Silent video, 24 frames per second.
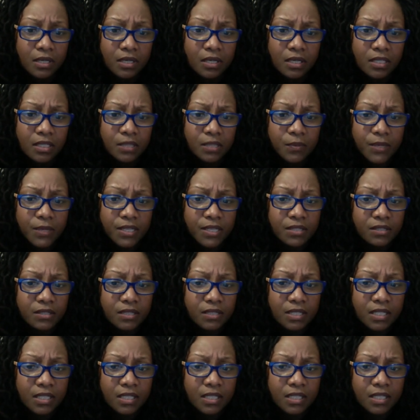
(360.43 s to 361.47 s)

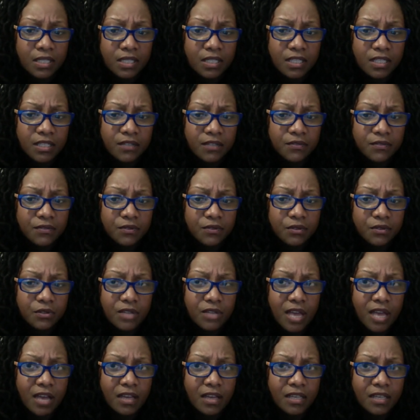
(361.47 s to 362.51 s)
Especially if
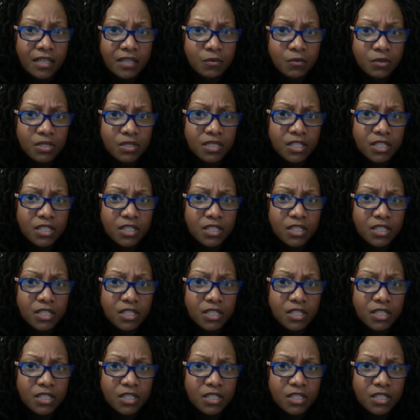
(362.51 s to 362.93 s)
it was an